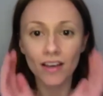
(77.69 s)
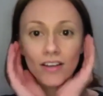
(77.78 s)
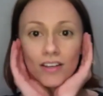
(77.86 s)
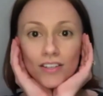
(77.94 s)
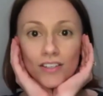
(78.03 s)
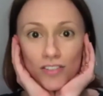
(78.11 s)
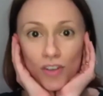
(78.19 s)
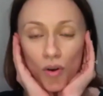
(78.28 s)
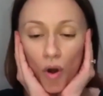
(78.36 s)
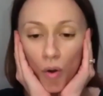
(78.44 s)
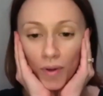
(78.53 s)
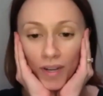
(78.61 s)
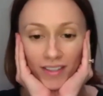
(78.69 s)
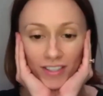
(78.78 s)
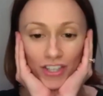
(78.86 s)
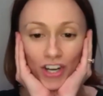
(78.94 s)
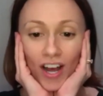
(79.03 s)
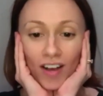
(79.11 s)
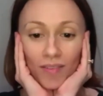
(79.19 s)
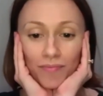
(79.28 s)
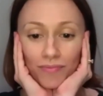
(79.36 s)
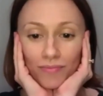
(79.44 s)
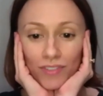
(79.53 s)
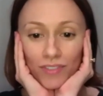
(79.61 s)
So opening the jaw
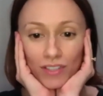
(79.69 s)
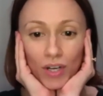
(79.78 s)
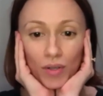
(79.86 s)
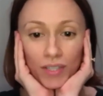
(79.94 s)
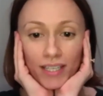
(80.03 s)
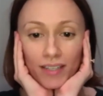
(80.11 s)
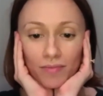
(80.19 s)
slowly.